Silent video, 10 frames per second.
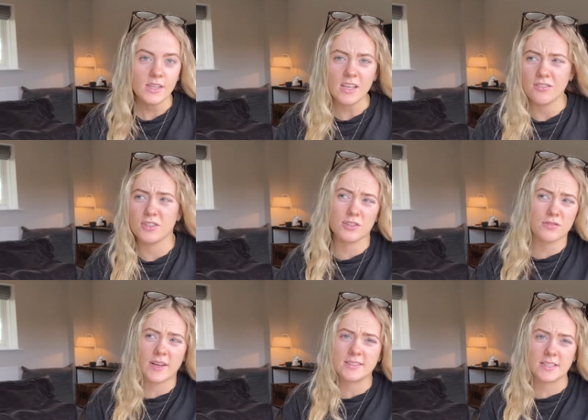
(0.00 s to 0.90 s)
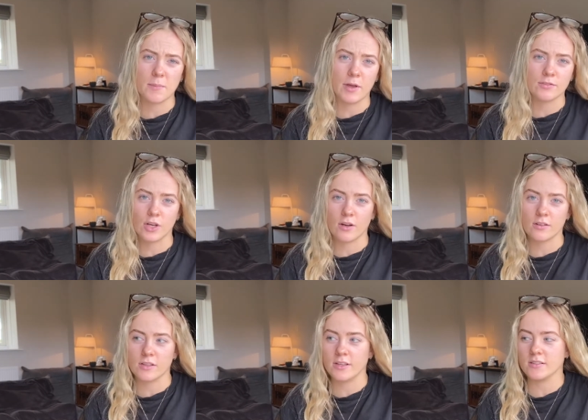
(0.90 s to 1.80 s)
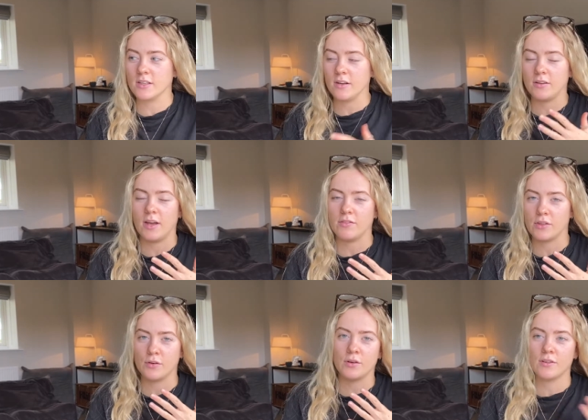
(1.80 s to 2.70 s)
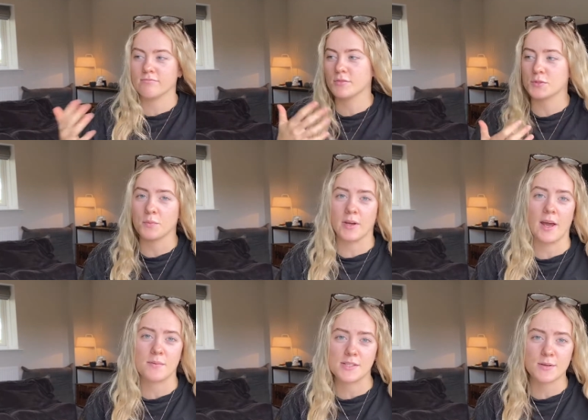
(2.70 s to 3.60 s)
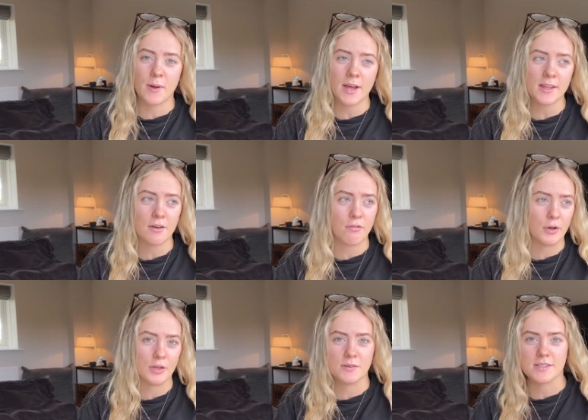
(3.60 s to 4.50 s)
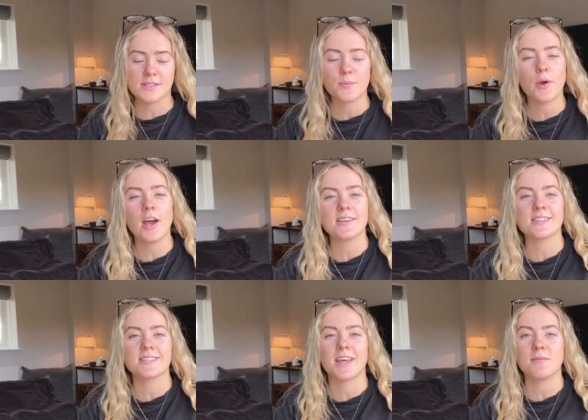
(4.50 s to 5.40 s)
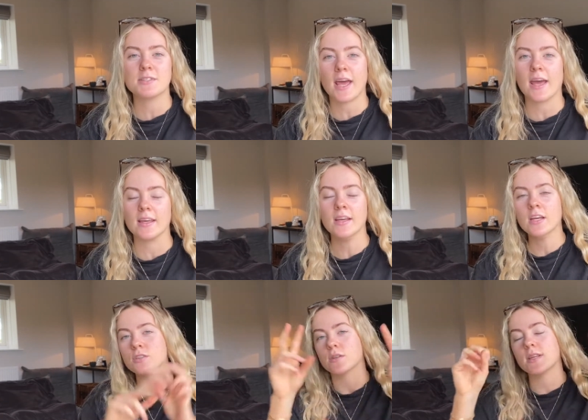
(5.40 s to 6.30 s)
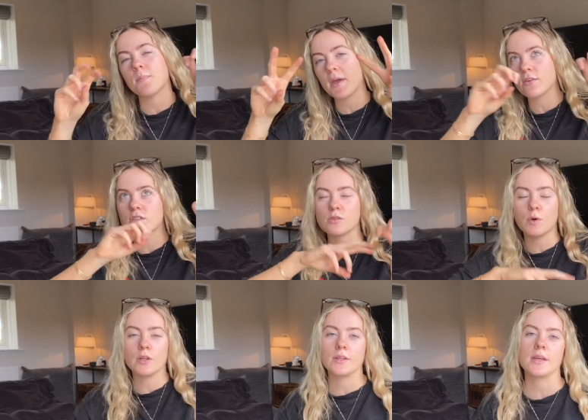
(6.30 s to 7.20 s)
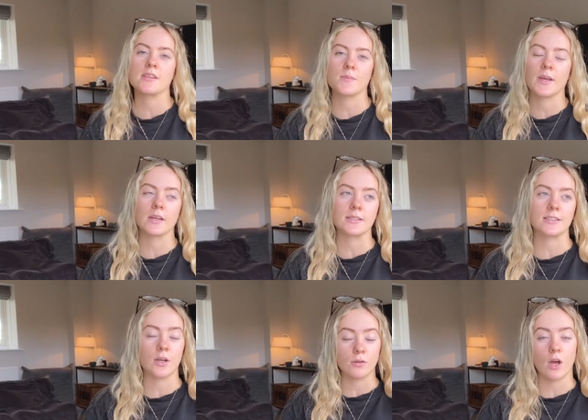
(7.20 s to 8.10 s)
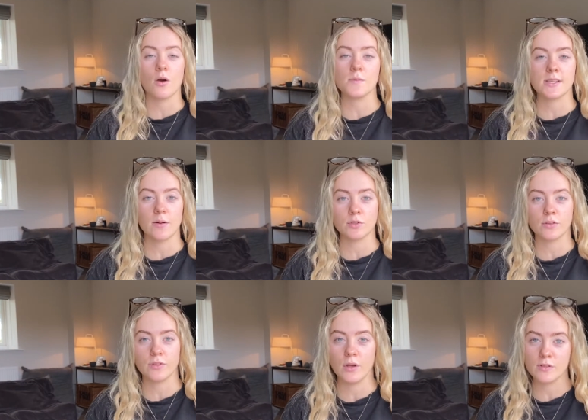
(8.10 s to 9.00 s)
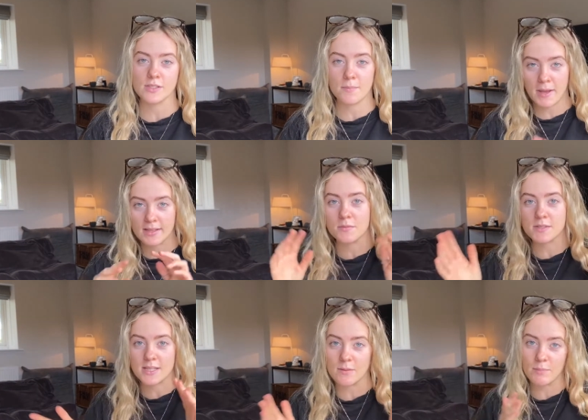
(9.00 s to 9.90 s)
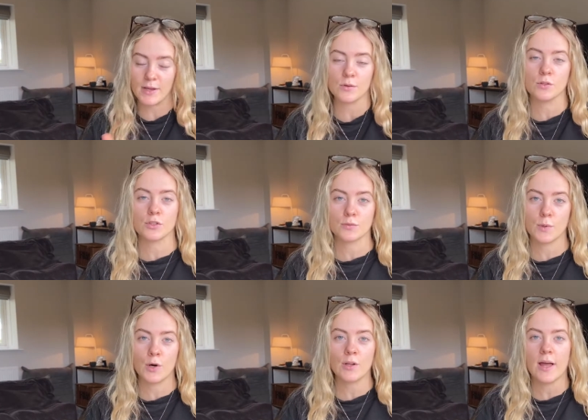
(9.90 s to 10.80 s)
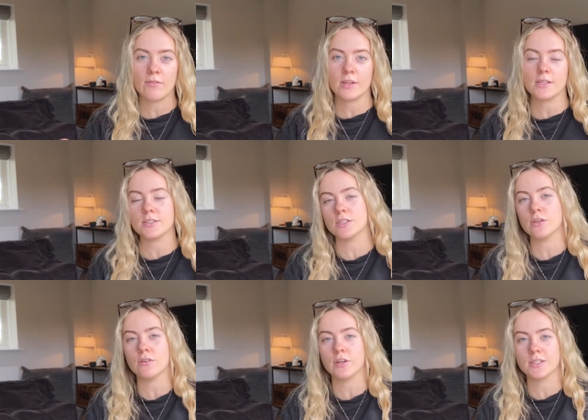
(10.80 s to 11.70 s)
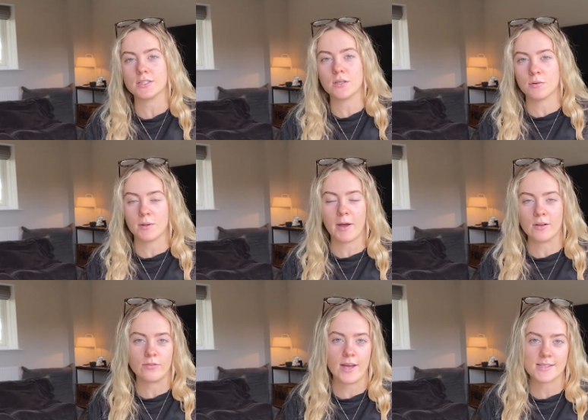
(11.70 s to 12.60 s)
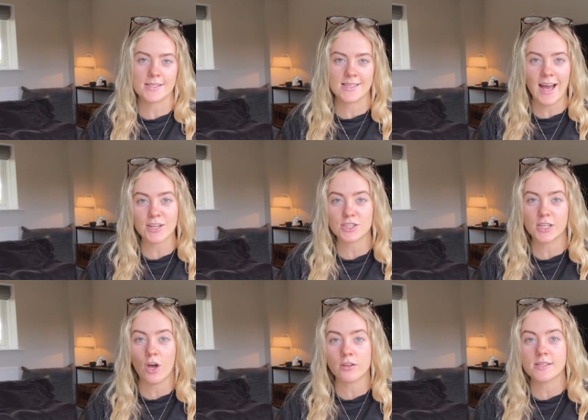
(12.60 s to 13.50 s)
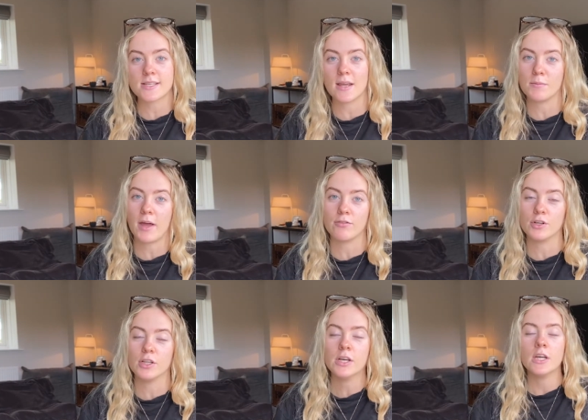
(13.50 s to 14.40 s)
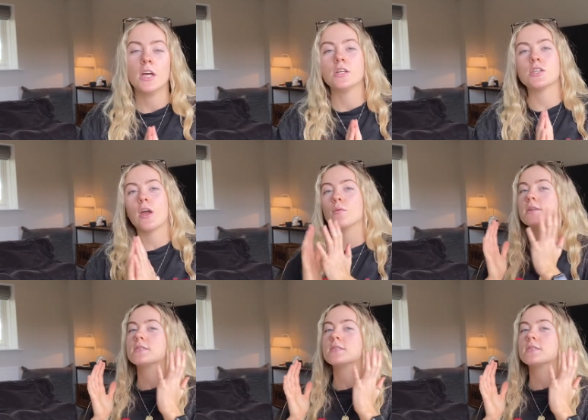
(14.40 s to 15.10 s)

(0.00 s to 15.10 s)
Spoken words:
if you just fancy a bit of chocolate, you know, you have a thought, someone happens to buy that for you as a surprise the same day. So I say bigger and smaller things because it's only our perception of those that make them seem big or small. Everything to the universe that you want to manifest is actually on the same level. So